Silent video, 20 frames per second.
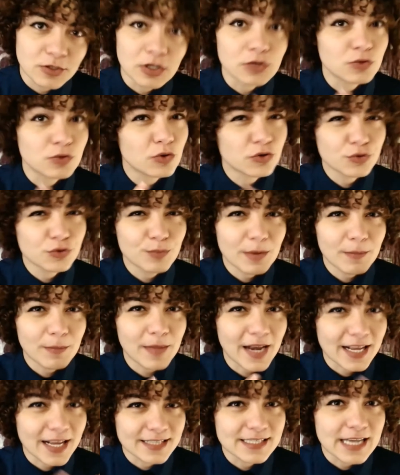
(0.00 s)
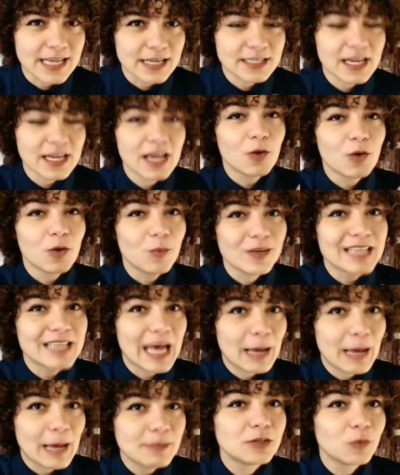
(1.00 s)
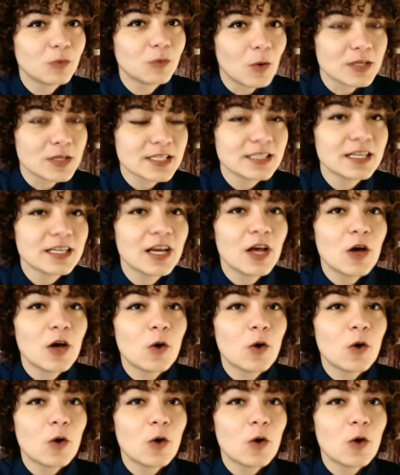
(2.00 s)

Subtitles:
I do not remember exact which episode was it,